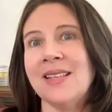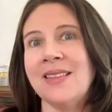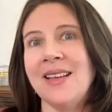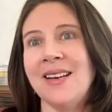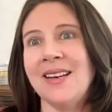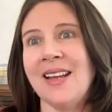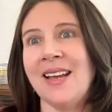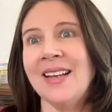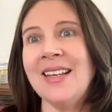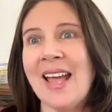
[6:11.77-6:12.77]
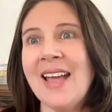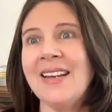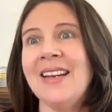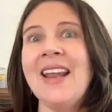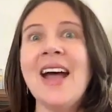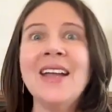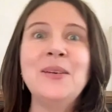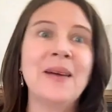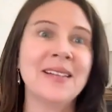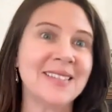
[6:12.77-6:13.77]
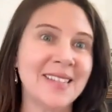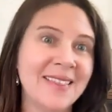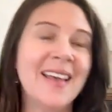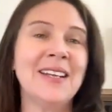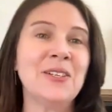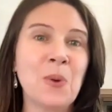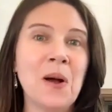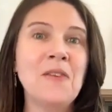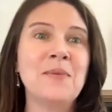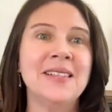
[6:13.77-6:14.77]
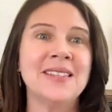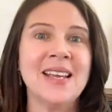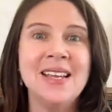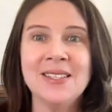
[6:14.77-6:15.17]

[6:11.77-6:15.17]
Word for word: and then again at 9 months, and then at 12 months.